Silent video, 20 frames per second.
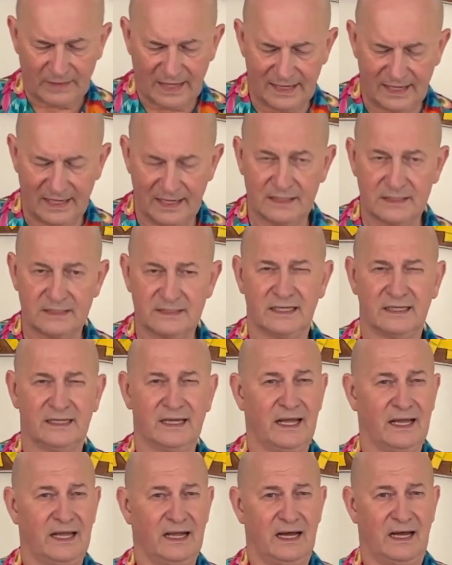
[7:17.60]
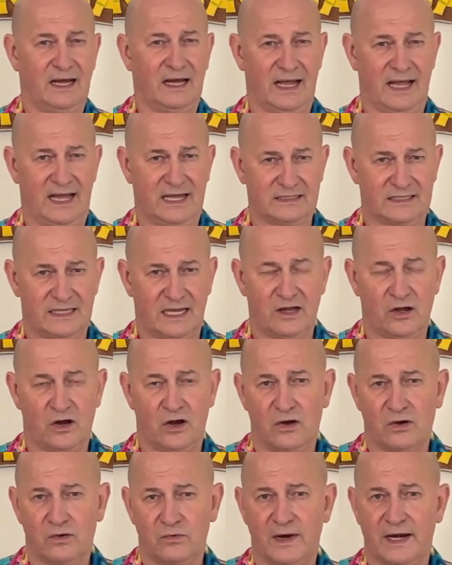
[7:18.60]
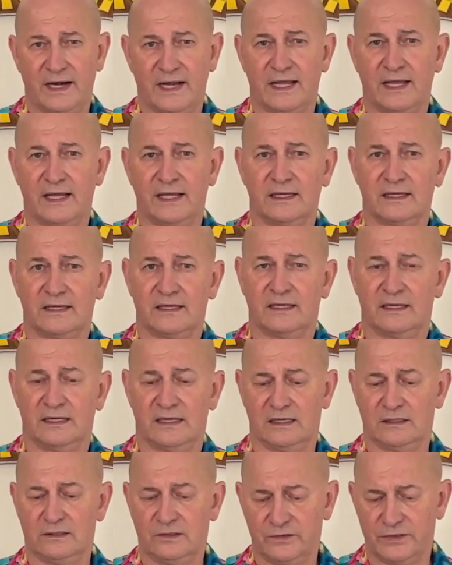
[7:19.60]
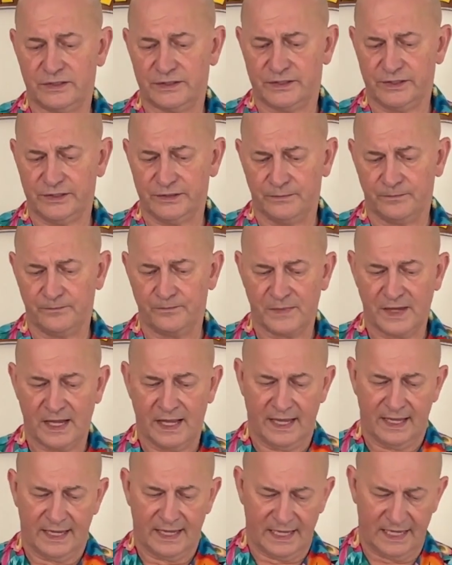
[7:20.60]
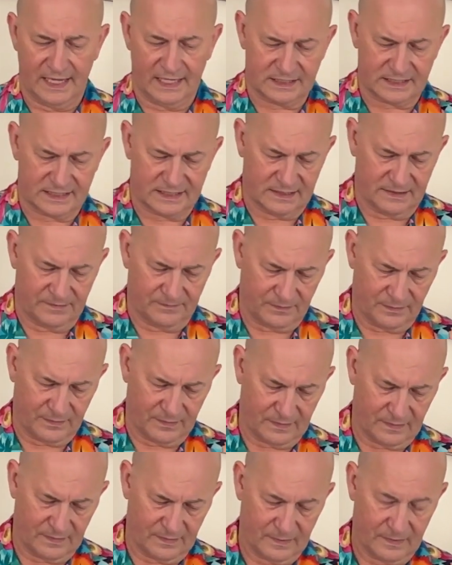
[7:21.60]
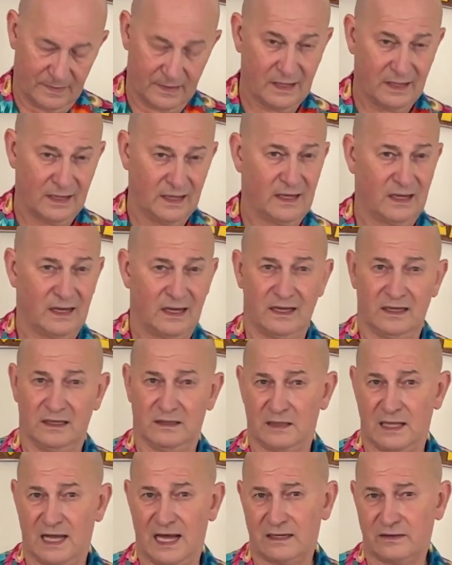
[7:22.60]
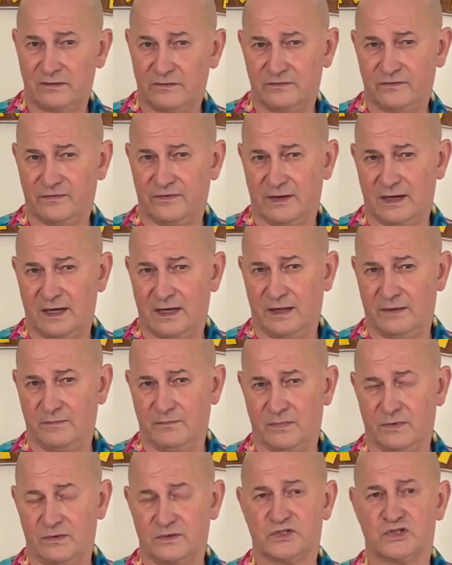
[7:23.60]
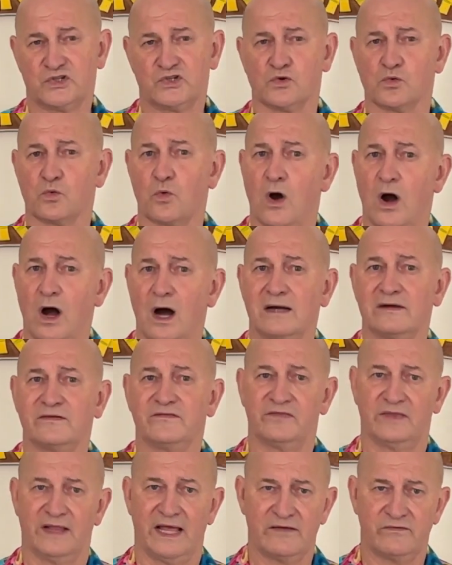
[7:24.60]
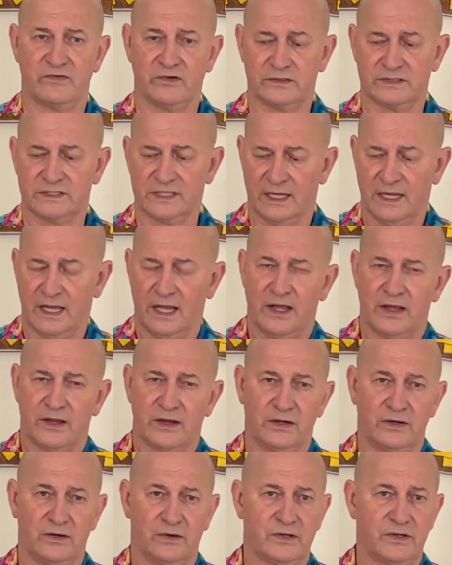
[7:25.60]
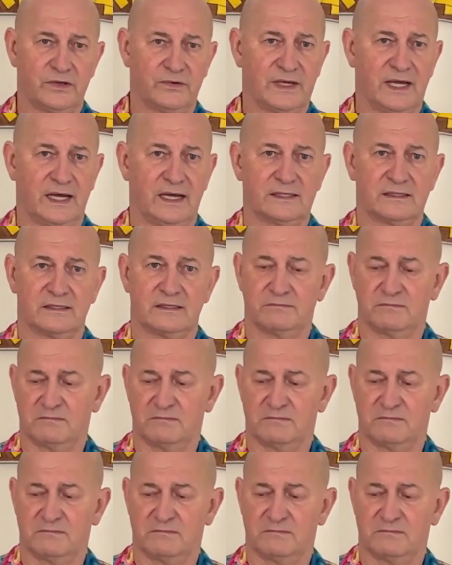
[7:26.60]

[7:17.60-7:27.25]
is, as I already alluded to, it's a lot of strong flavors. You know, you got